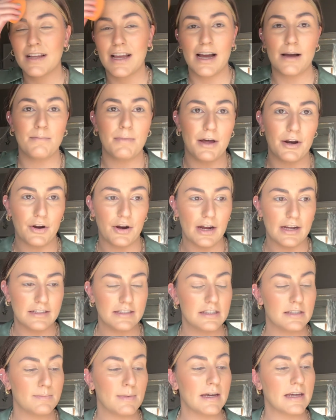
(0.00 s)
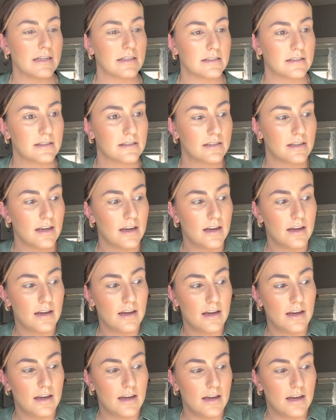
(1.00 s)
a better headspace
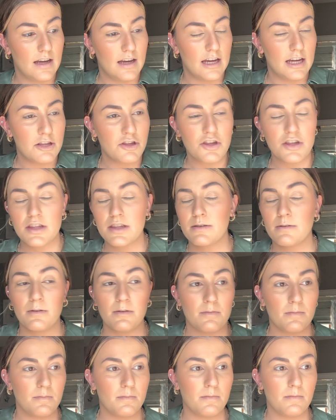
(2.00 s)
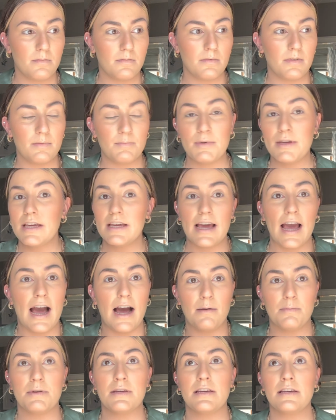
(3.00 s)
and just being
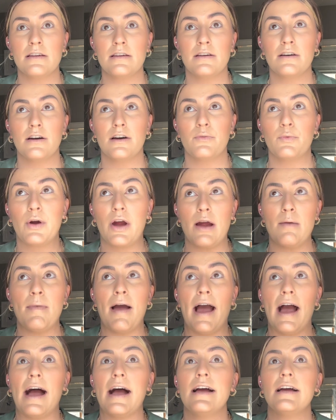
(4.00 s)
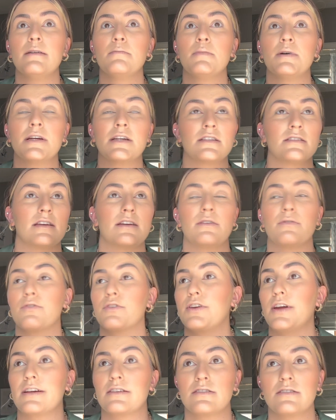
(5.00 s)
happy where I'm at, but excited for the
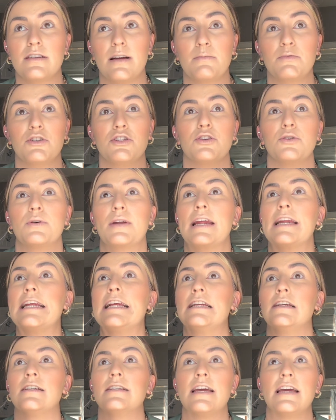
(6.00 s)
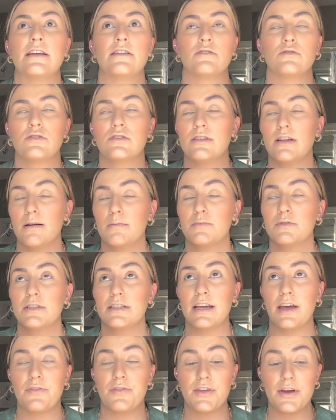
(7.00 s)
next step too. And I need to take those steps to
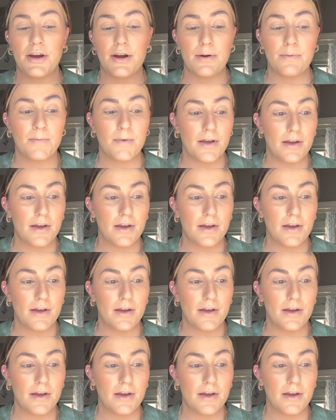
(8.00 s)
get there.